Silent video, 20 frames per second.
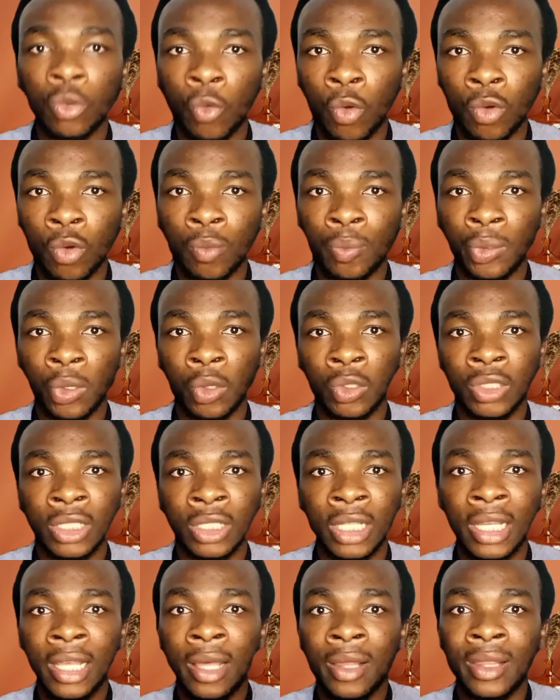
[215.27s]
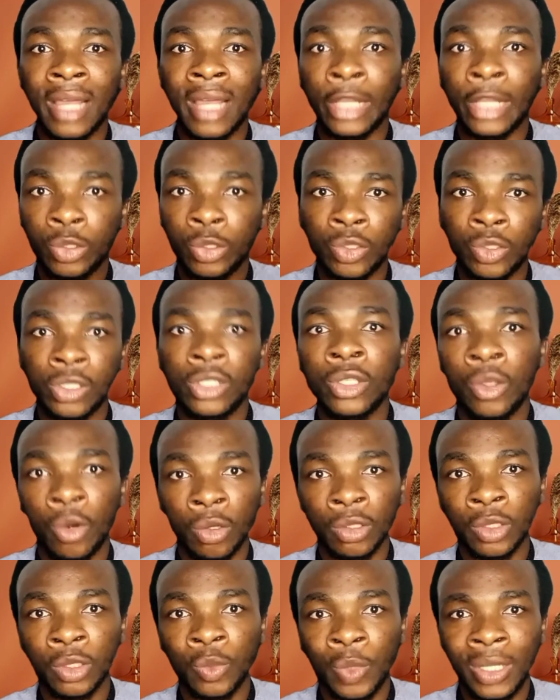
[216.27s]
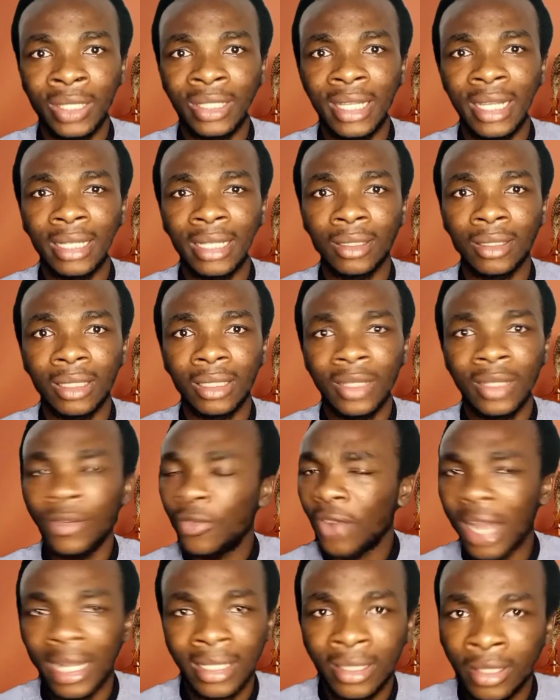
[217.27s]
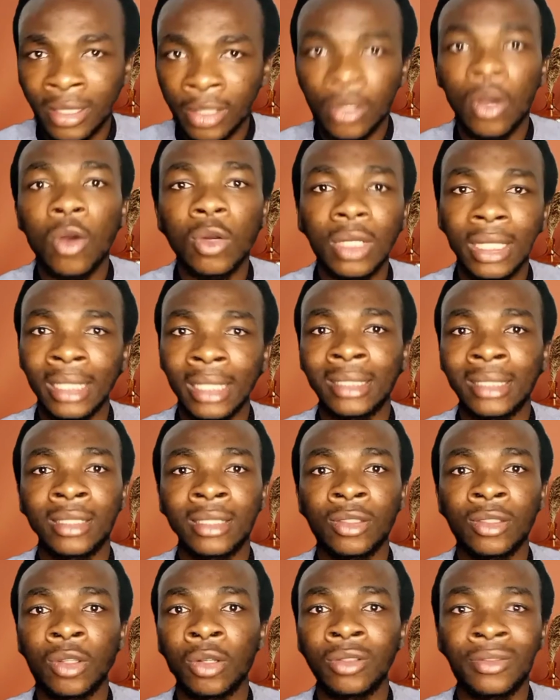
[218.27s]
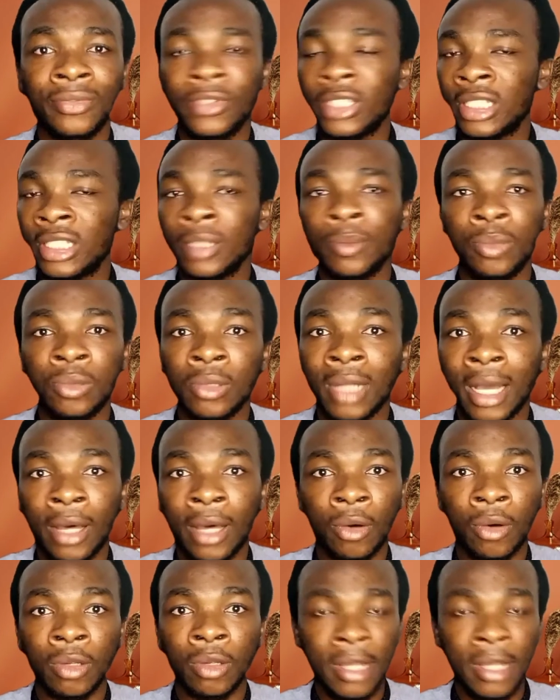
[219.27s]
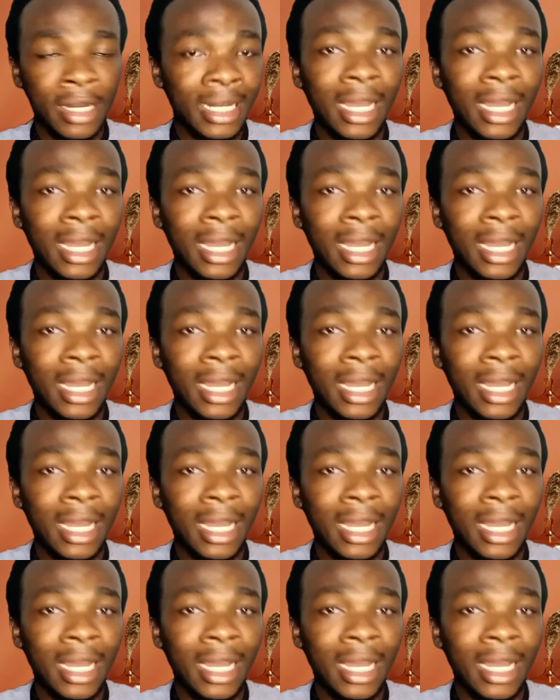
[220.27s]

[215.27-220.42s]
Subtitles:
roadblocks that you see on the way, then in fact the goal is not visible at all.